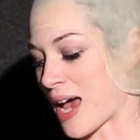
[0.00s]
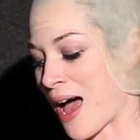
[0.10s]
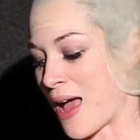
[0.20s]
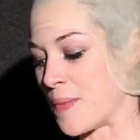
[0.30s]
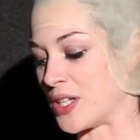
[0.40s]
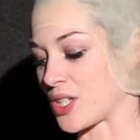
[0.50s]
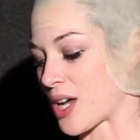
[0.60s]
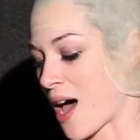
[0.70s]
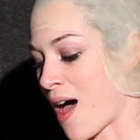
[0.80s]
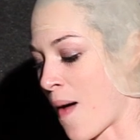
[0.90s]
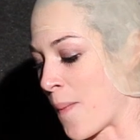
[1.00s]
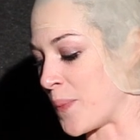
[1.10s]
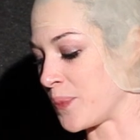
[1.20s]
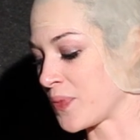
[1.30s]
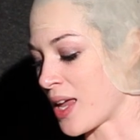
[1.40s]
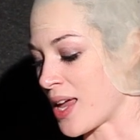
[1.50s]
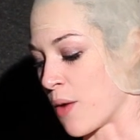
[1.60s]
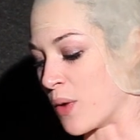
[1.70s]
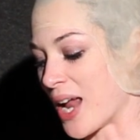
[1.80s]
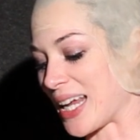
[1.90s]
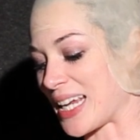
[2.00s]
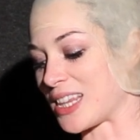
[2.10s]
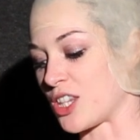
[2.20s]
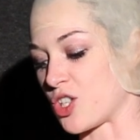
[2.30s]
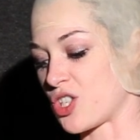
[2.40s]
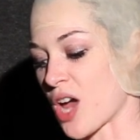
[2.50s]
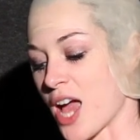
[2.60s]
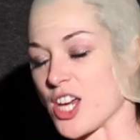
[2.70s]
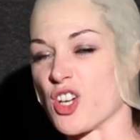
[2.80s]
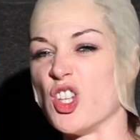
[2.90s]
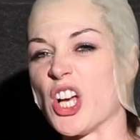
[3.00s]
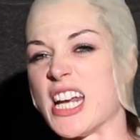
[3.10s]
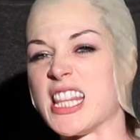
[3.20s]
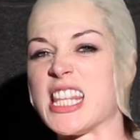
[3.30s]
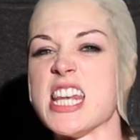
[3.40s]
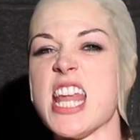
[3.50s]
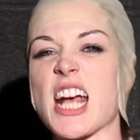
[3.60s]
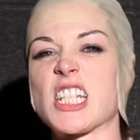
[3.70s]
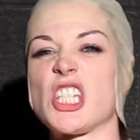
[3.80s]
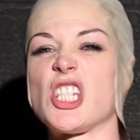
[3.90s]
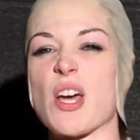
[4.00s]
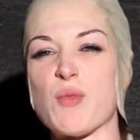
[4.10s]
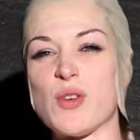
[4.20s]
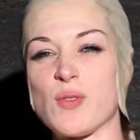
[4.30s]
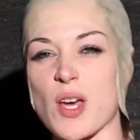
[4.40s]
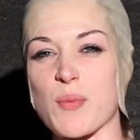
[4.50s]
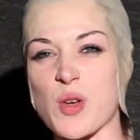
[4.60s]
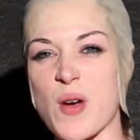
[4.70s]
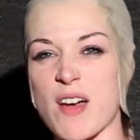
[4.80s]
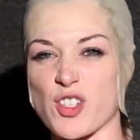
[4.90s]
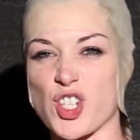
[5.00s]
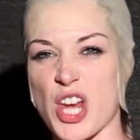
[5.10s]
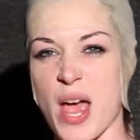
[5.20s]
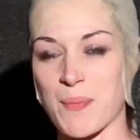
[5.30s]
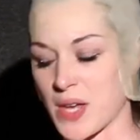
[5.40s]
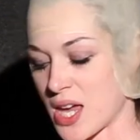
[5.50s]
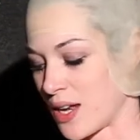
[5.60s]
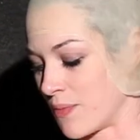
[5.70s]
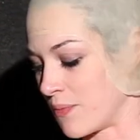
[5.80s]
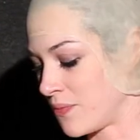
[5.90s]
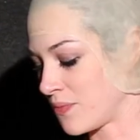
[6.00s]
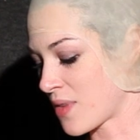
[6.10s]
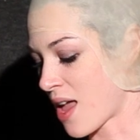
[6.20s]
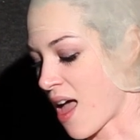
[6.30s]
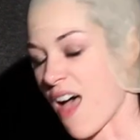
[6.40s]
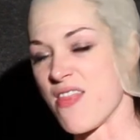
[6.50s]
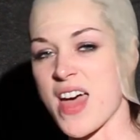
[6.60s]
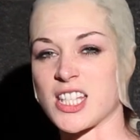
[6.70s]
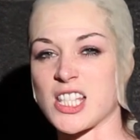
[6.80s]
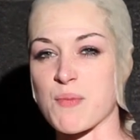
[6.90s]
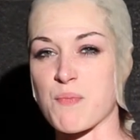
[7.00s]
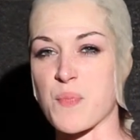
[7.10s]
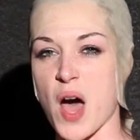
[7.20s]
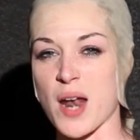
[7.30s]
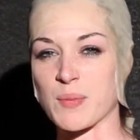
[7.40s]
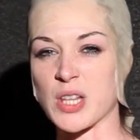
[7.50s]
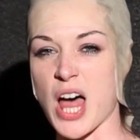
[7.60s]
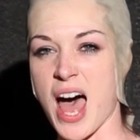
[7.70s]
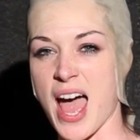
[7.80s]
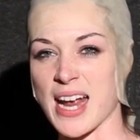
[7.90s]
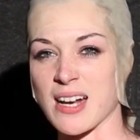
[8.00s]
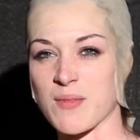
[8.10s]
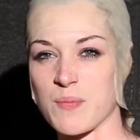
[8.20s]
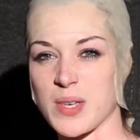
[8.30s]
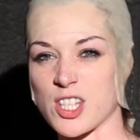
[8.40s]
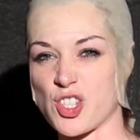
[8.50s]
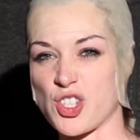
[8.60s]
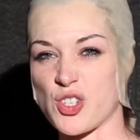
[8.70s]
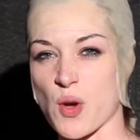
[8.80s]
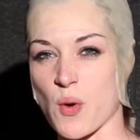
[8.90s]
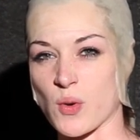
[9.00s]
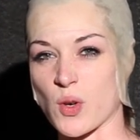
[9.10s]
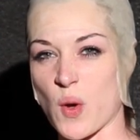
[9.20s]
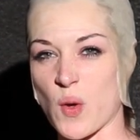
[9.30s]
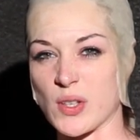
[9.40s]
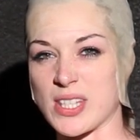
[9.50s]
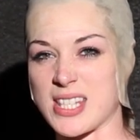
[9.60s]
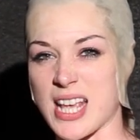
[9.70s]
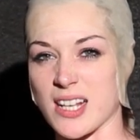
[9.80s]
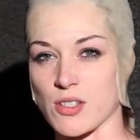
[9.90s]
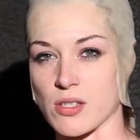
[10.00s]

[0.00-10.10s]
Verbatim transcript: time has come. And when I get the shot, you're looking at the next W W F champion. And that's the bottom line, because Stone Cold said